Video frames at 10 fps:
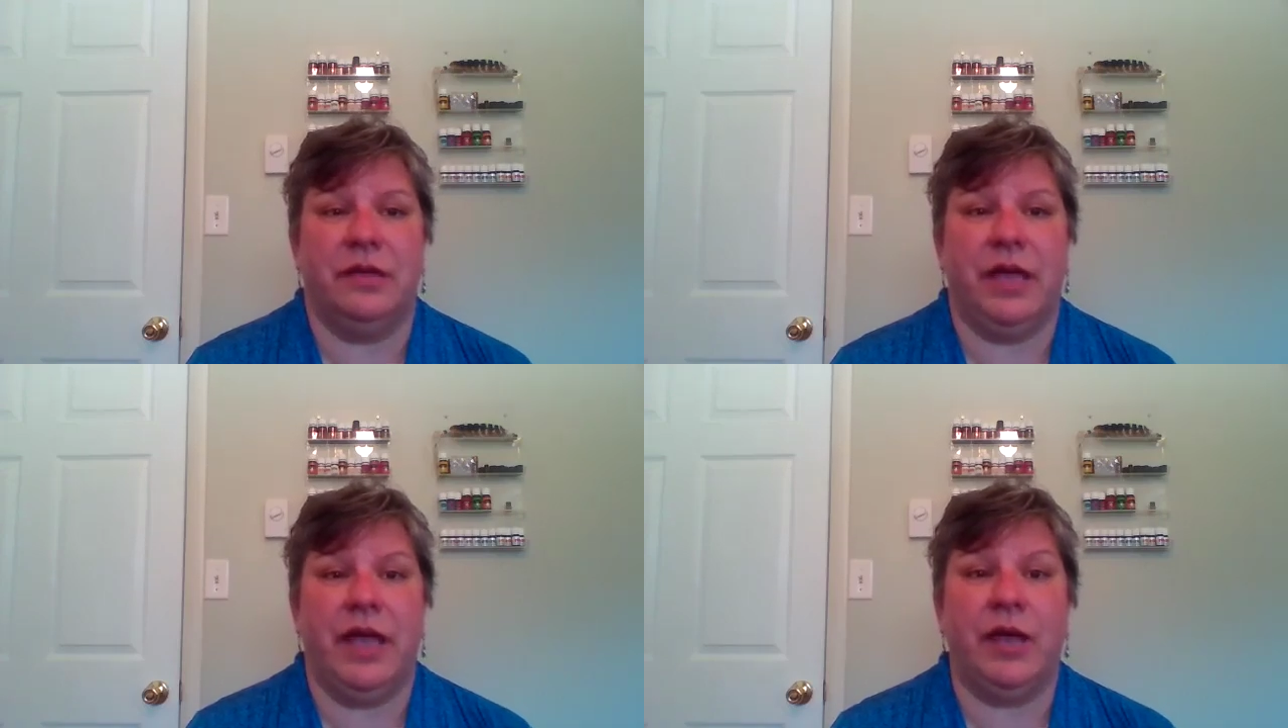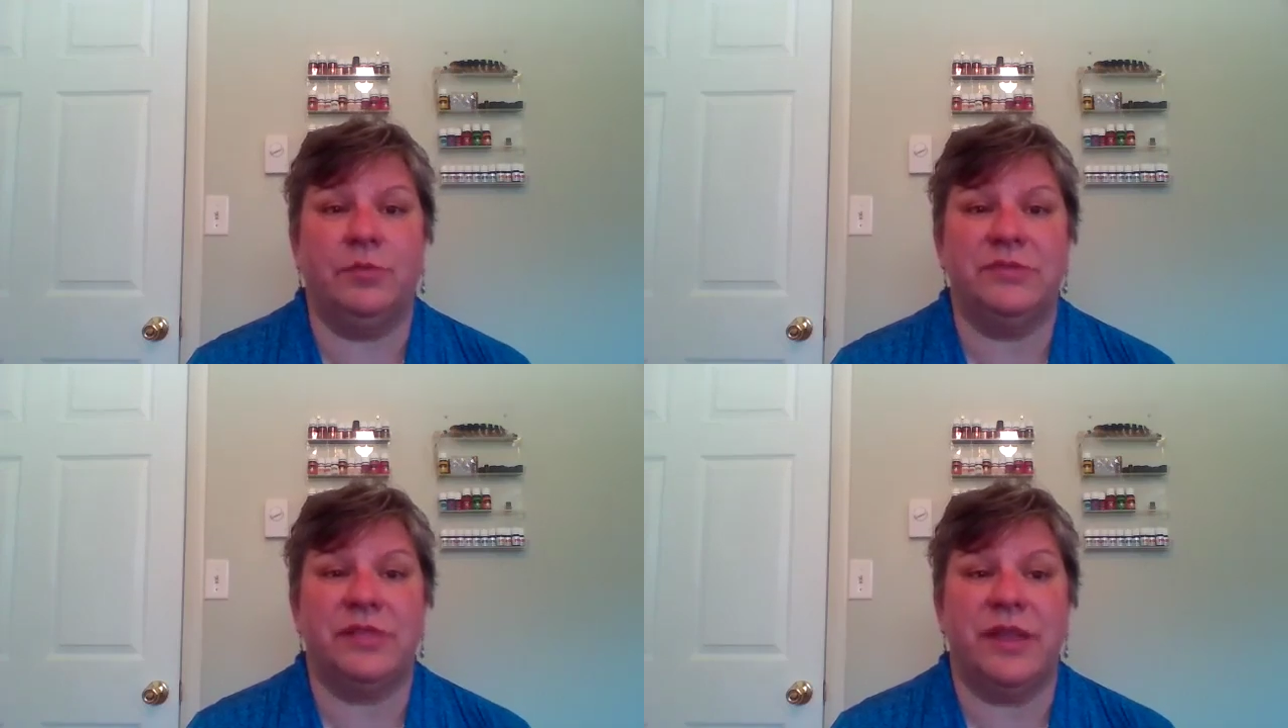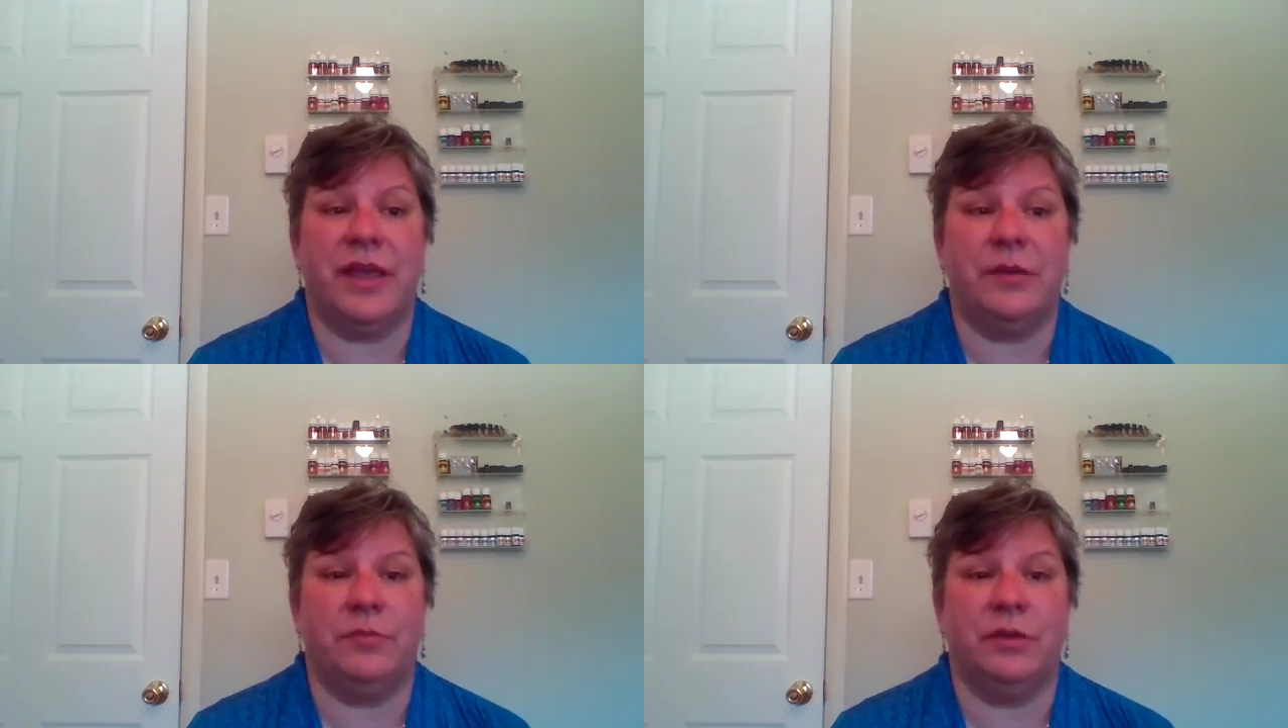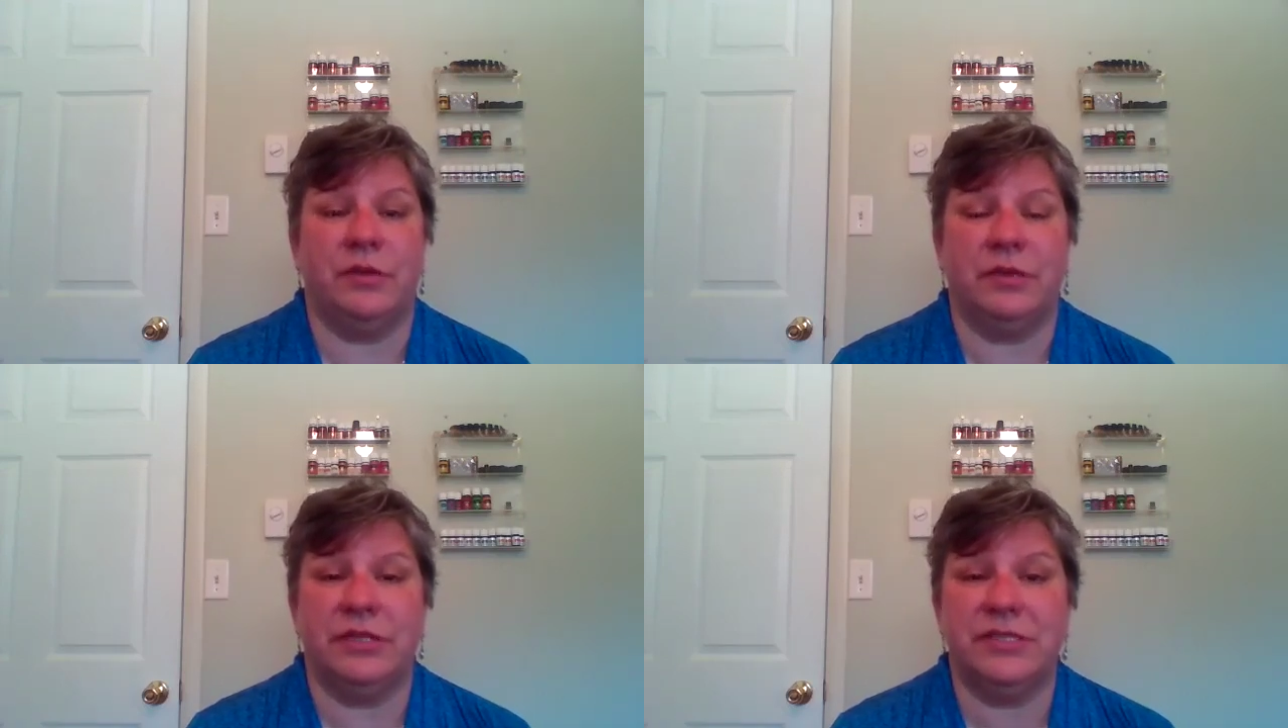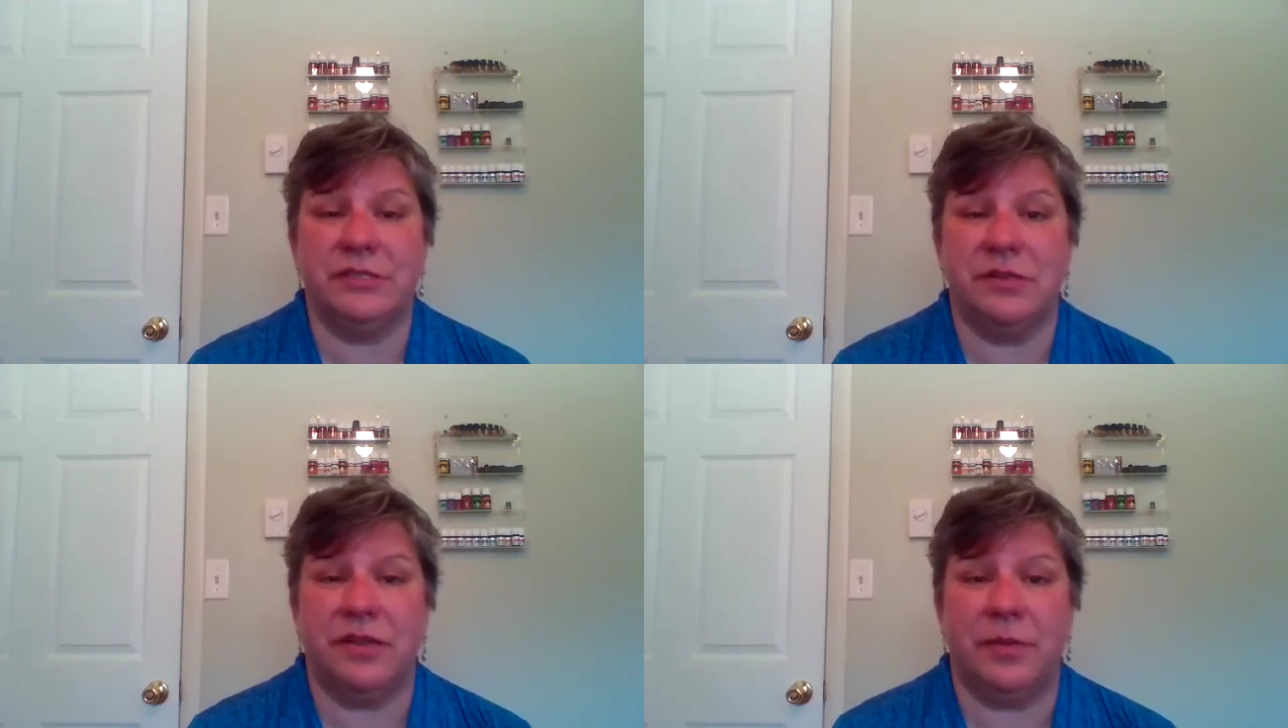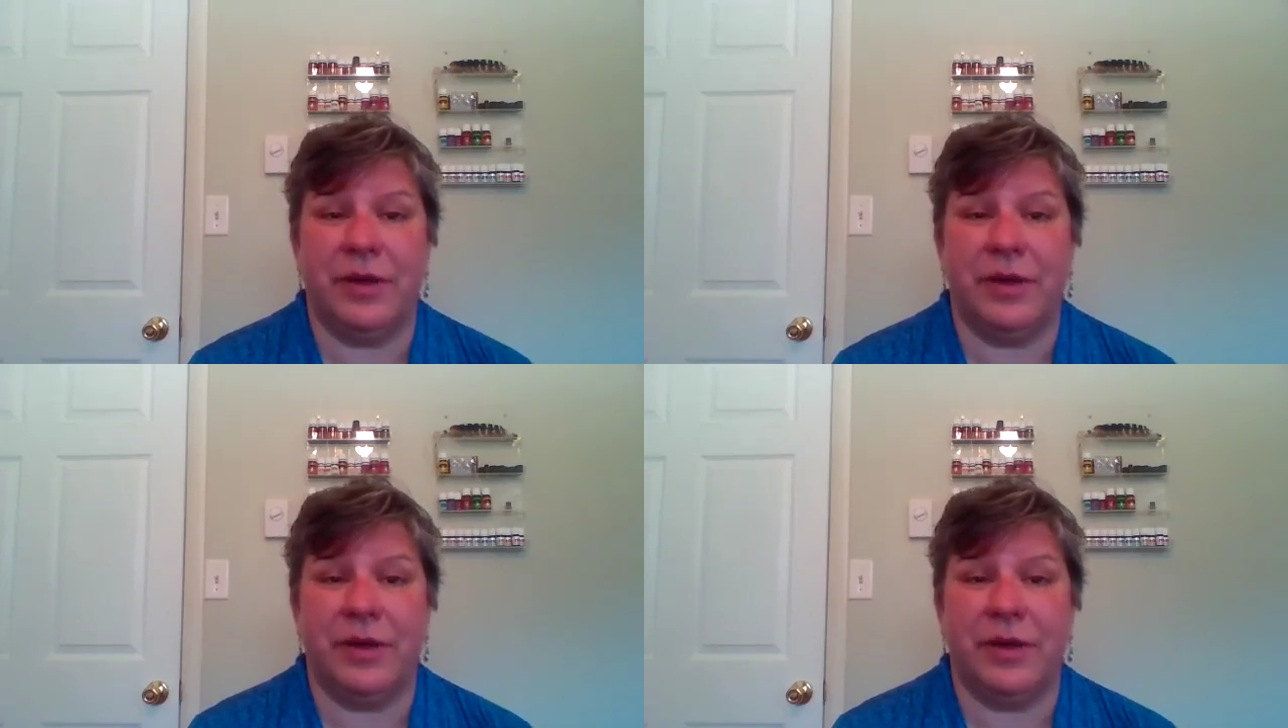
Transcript: helps them listen to their